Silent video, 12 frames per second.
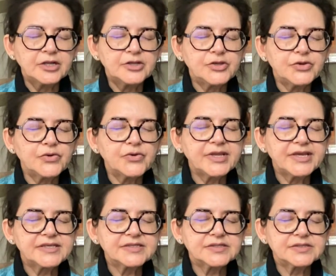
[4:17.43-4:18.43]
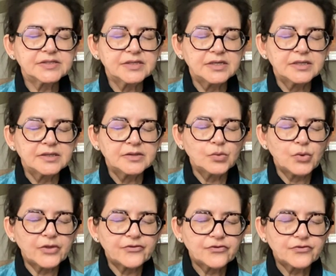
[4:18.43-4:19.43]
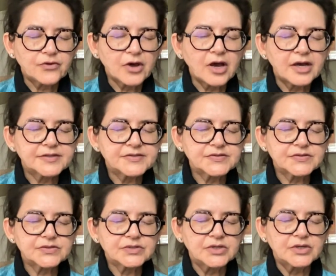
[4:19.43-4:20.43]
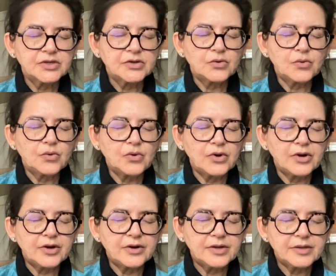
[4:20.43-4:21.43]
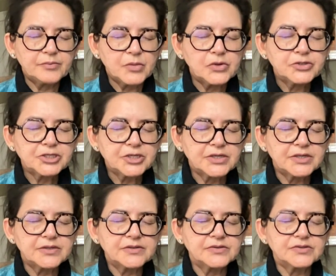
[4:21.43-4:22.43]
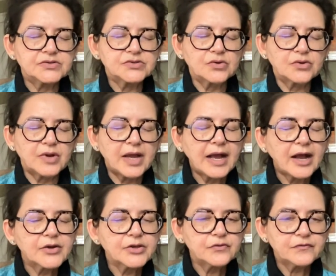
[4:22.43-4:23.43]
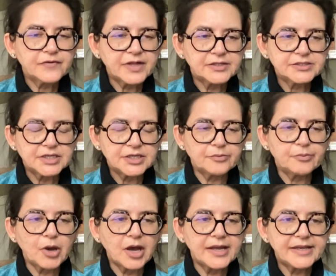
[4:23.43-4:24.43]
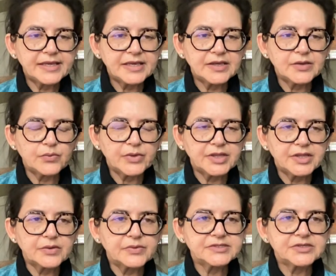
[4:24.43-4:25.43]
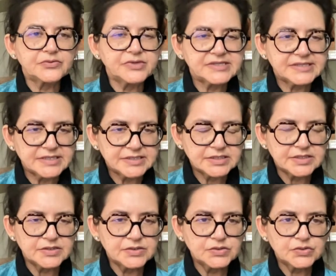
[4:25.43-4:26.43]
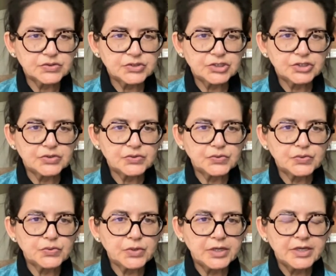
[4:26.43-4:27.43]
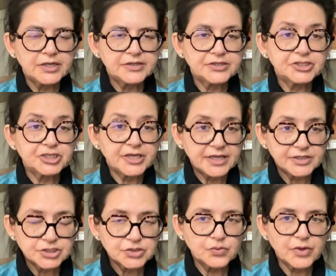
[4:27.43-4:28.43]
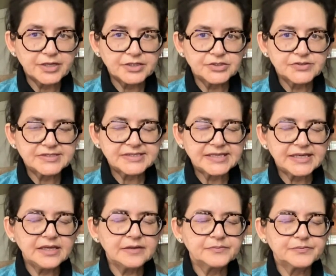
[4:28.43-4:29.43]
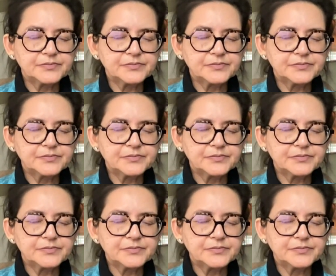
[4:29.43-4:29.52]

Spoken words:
notice what thoughts or emotions or how you felt in your body when there was a resistance to the change you wanted to see.